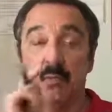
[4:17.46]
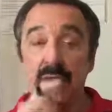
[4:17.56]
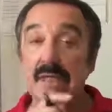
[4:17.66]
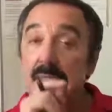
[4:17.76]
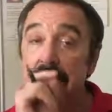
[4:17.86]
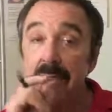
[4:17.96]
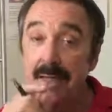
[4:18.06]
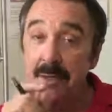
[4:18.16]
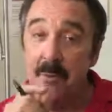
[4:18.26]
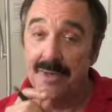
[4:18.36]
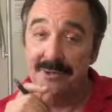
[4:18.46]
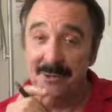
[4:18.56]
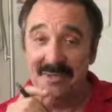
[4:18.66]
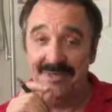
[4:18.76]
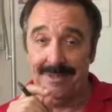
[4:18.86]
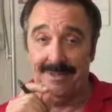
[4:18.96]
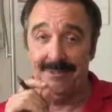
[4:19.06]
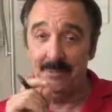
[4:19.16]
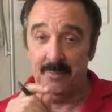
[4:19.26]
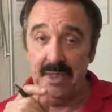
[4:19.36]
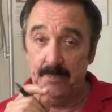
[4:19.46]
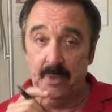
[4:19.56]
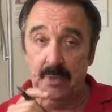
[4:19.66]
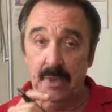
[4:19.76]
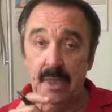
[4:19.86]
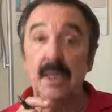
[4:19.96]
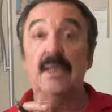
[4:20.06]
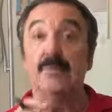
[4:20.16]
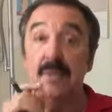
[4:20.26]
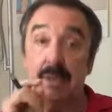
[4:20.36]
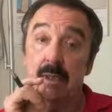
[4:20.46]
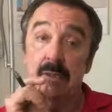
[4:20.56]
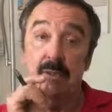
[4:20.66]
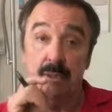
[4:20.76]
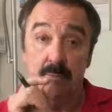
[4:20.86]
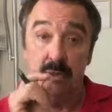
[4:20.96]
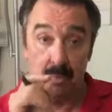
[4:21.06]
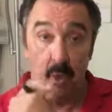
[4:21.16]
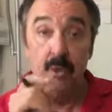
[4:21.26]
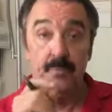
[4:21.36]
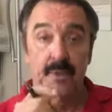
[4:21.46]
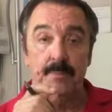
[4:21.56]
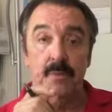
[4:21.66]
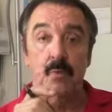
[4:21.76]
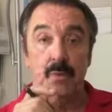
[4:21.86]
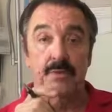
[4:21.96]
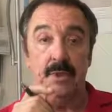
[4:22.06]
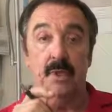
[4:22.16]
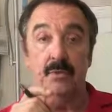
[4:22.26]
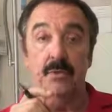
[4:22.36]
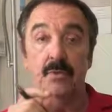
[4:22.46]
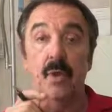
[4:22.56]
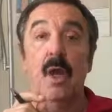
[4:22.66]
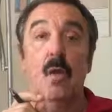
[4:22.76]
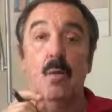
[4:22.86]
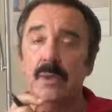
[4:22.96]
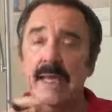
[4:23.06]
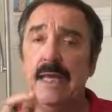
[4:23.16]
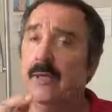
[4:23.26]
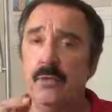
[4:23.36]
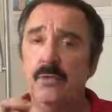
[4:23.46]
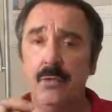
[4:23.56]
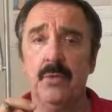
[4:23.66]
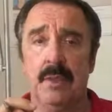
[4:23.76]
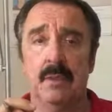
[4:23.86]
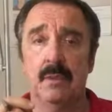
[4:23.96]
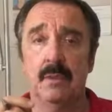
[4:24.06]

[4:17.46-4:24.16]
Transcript: The reason they don't want you to tell other people is because some smart people will tell you, what the hell are you doing?